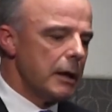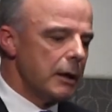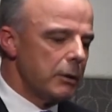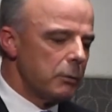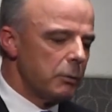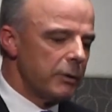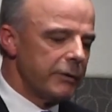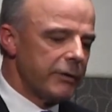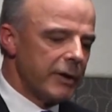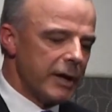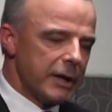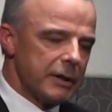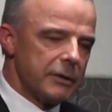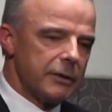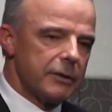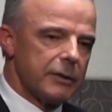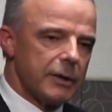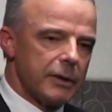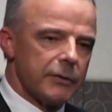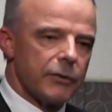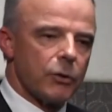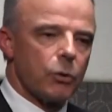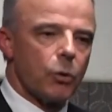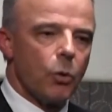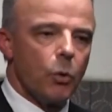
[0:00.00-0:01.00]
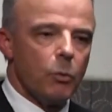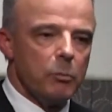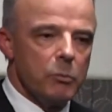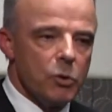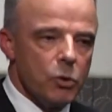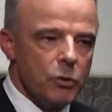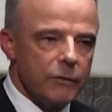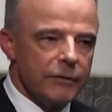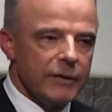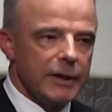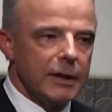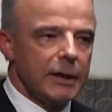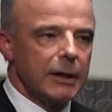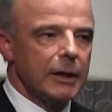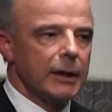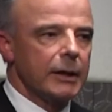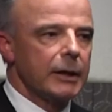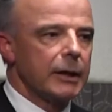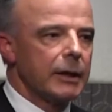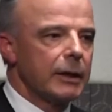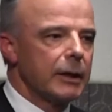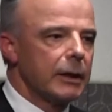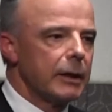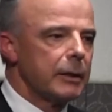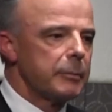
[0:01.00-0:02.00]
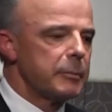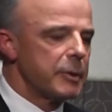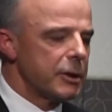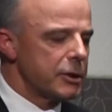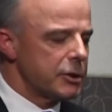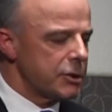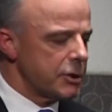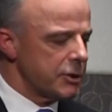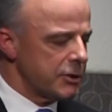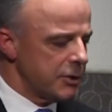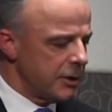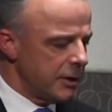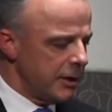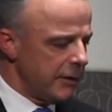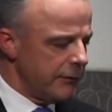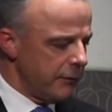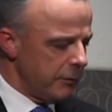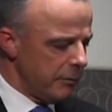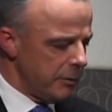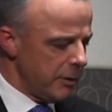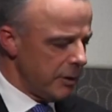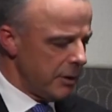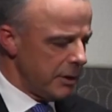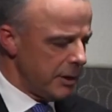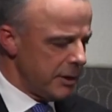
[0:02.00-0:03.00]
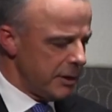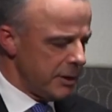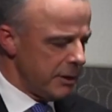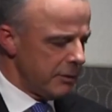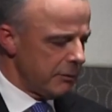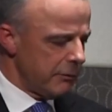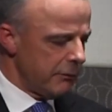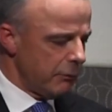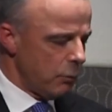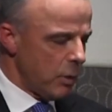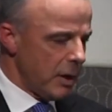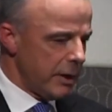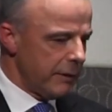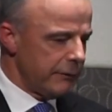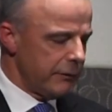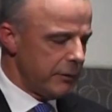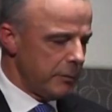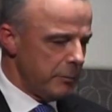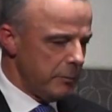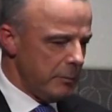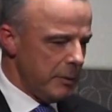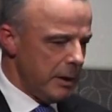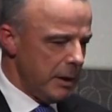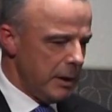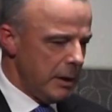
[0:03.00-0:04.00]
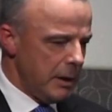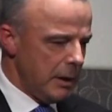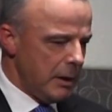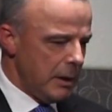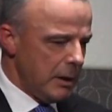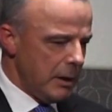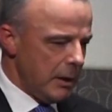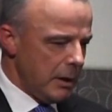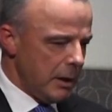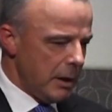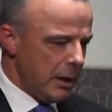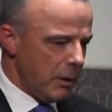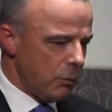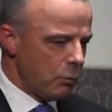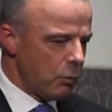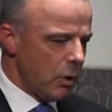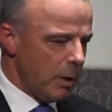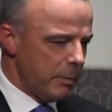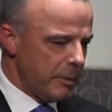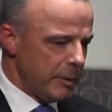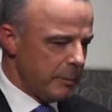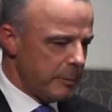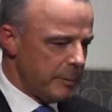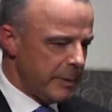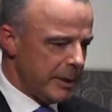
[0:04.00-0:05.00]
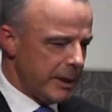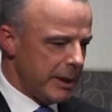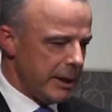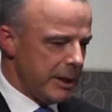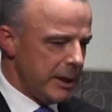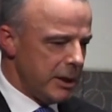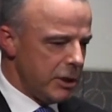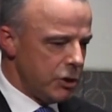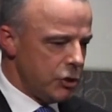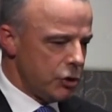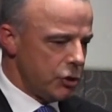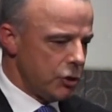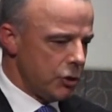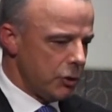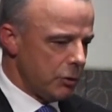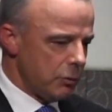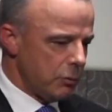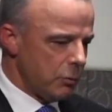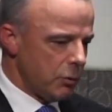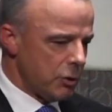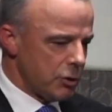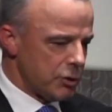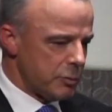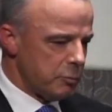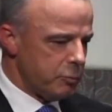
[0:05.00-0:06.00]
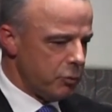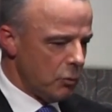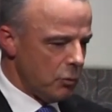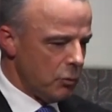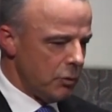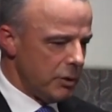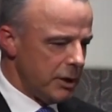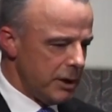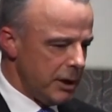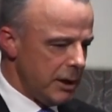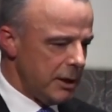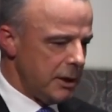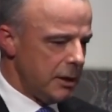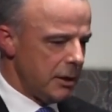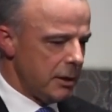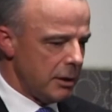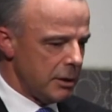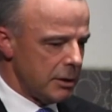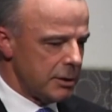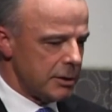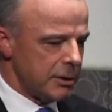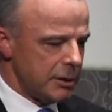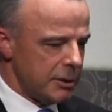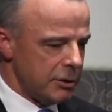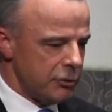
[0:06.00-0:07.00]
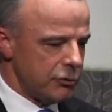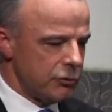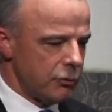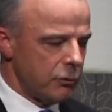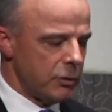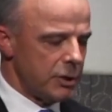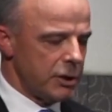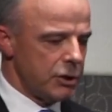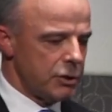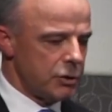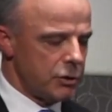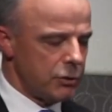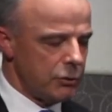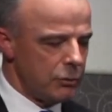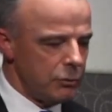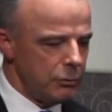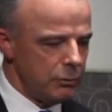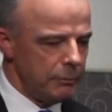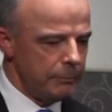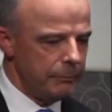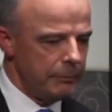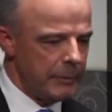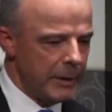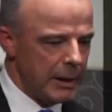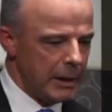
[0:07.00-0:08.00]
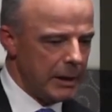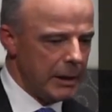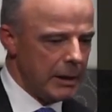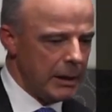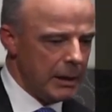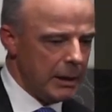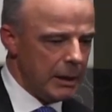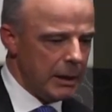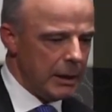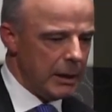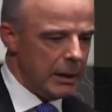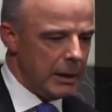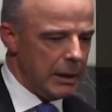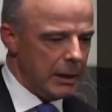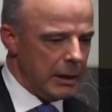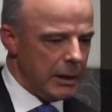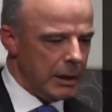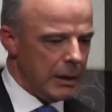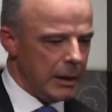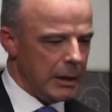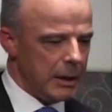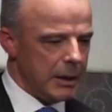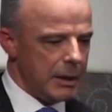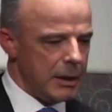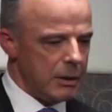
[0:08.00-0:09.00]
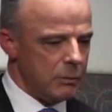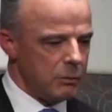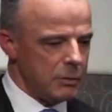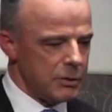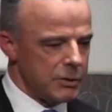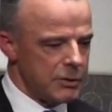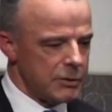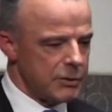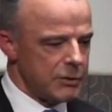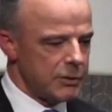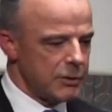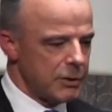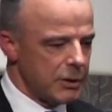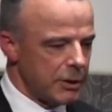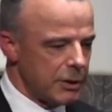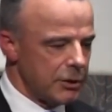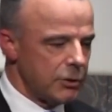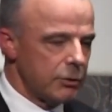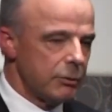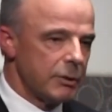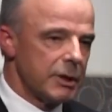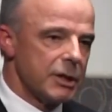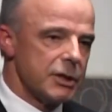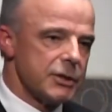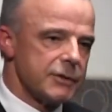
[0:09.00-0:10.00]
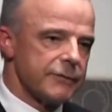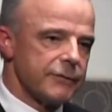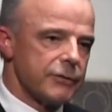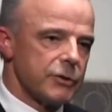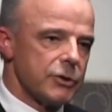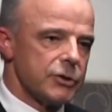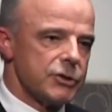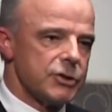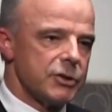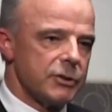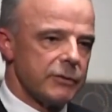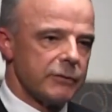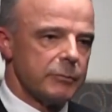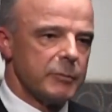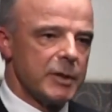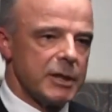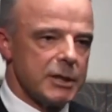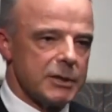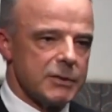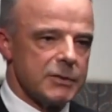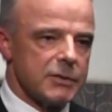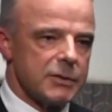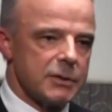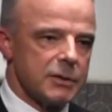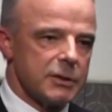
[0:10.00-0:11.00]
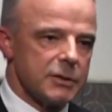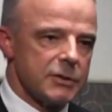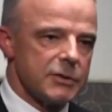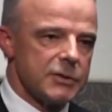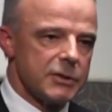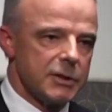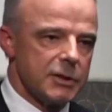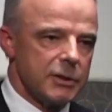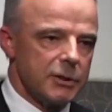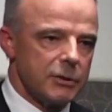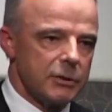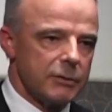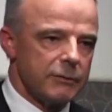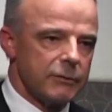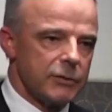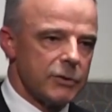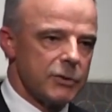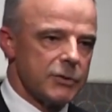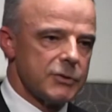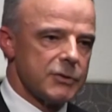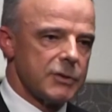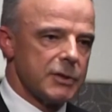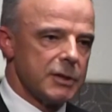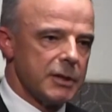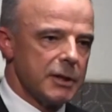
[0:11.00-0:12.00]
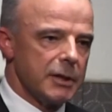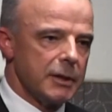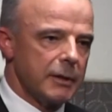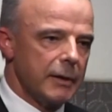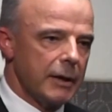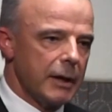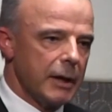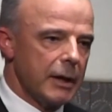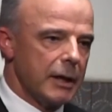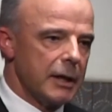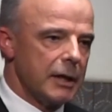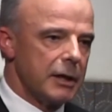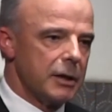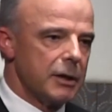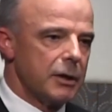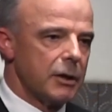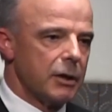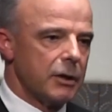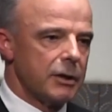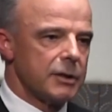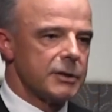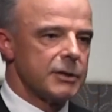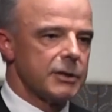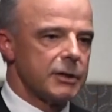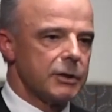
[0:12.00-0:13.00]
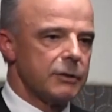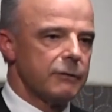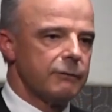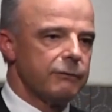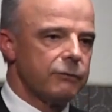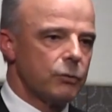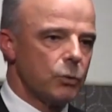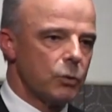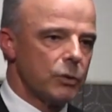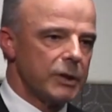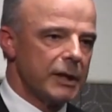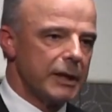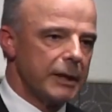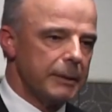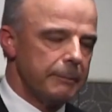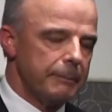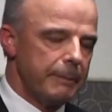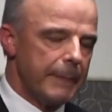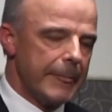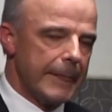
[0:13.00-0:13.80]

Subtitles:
We've had, they're all moving, but just to give you an idea of one of them, Robert Page was born in 1922. He was doing his first year of medicine at Sydney University in 1940.